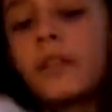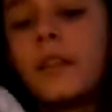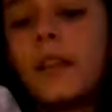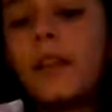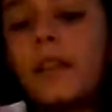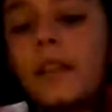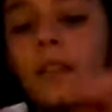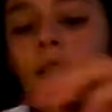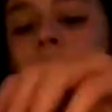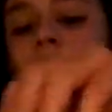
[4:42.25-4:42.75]

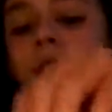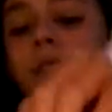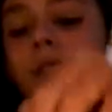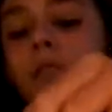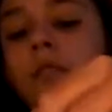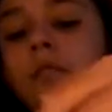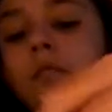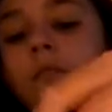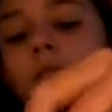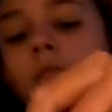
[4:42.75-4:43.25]
tail
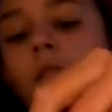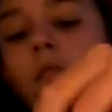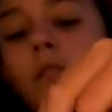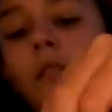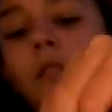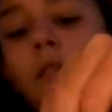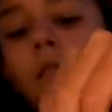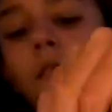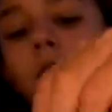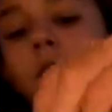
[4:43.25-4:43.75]
into the little
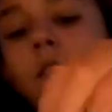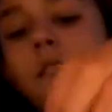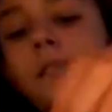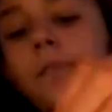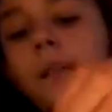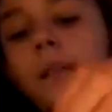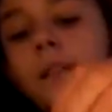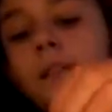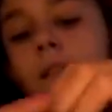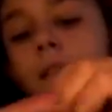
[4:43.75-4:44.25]

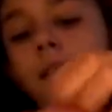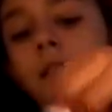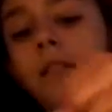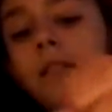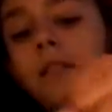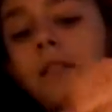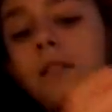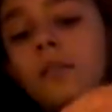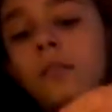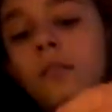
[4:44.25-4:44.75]
space that
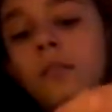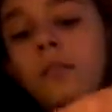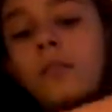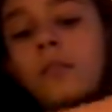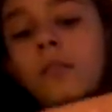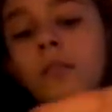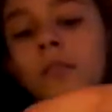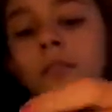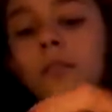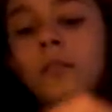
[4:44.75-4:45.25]

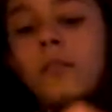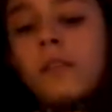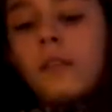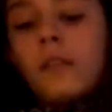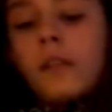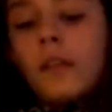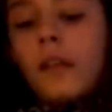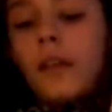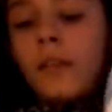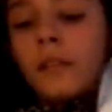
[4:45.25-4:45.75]

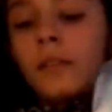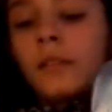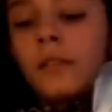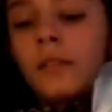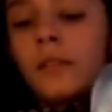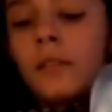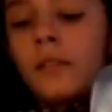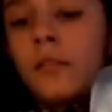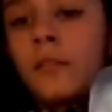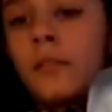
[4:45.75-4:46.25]
it
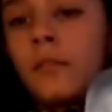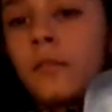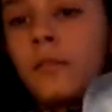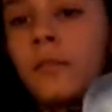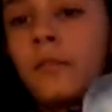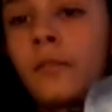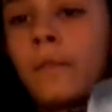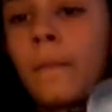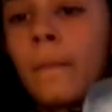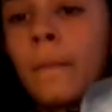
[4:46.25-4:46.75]
has.
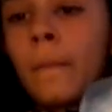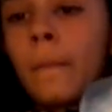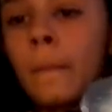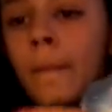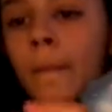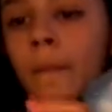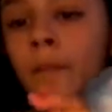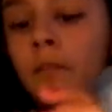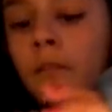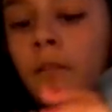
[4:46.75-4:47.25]

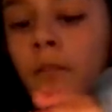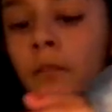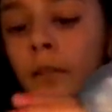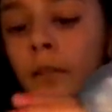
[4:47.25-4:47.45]
So